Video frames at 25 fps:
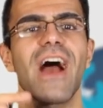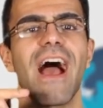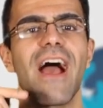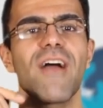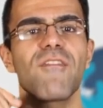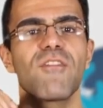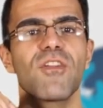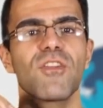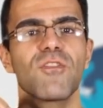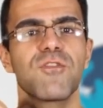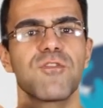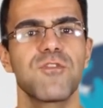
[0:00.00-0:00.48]
I
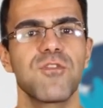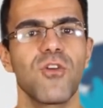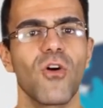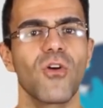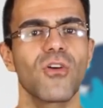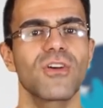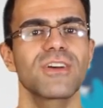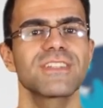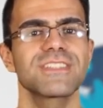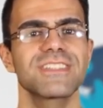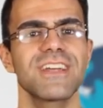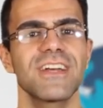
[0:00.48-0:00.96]
will
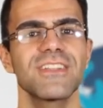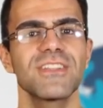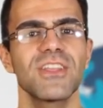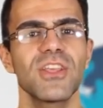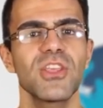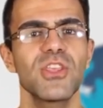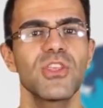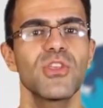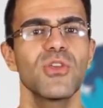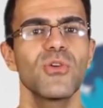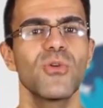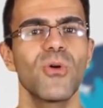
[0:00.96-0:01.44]
focus on the
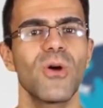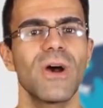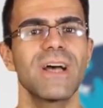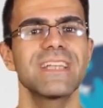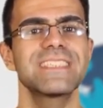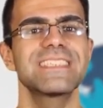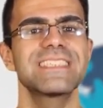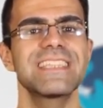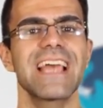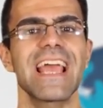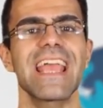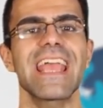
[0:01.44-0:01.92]

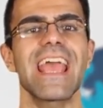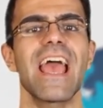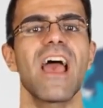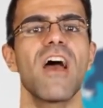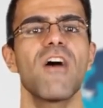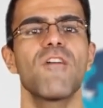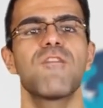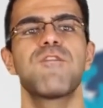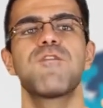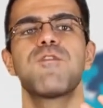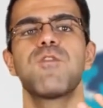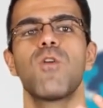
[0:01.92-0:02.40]
USA
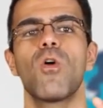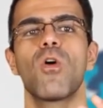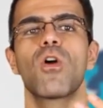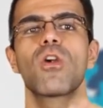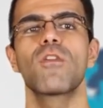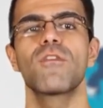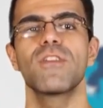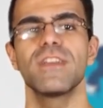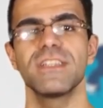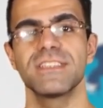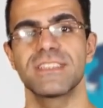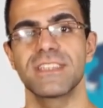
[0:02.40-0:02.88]

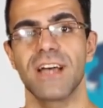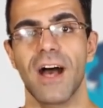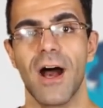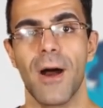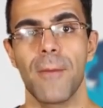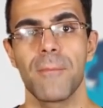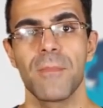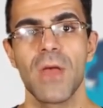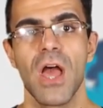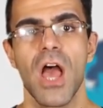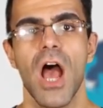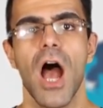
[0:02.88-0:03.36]
F4 visa.